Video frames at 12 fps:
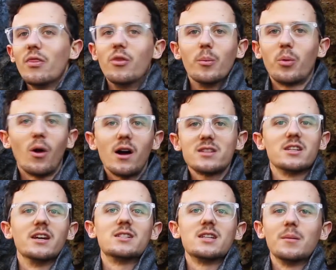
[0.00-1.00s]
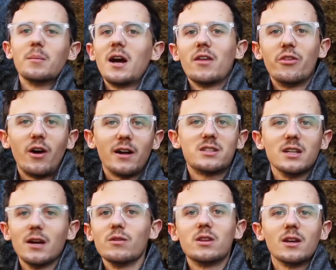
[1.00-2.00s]
the process and my thoughts
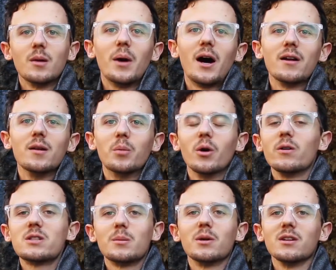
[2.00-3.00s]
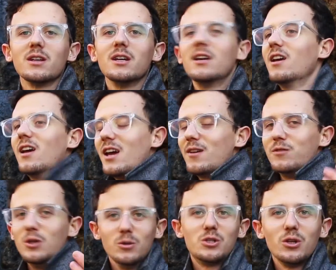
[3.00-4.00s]
and everything about it. But ultimately, if
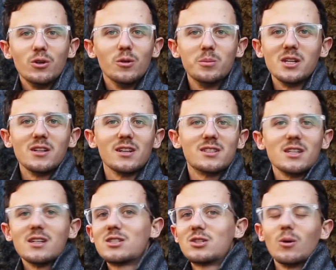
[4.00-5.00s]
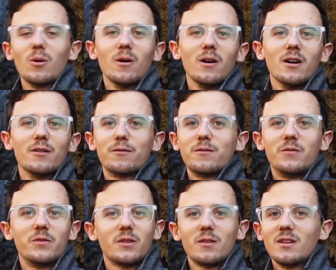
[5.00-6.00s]
YouTube didn't exist or if
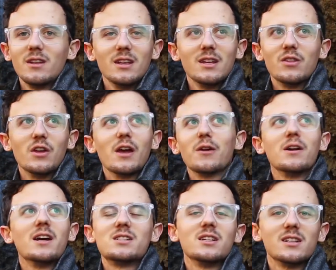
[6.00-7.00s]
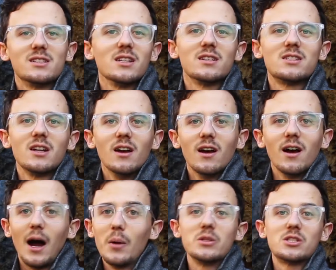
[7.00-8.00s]
the internet didn't exist,
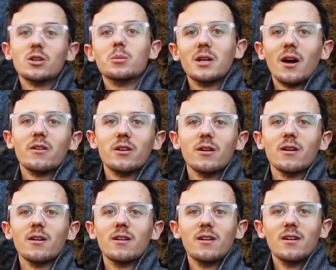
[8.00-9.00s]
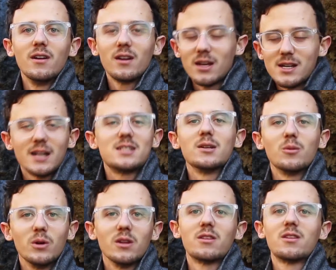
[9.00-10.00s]
I would still be out here connecting
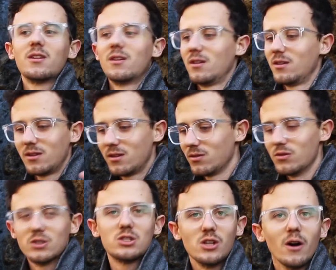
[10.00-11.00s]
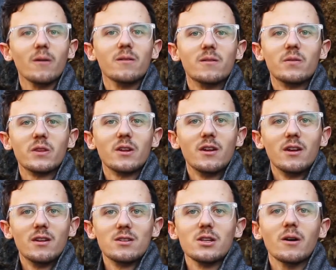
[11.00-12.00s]
with the stone.
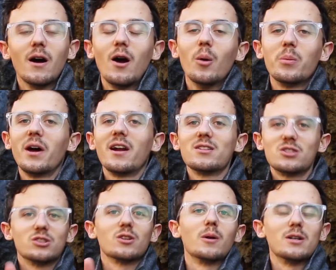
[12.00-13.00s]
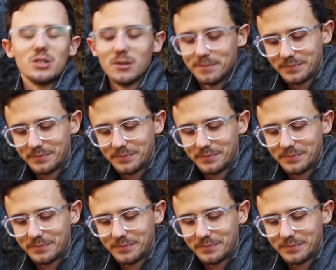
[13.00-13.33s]
So I hope that answers your question.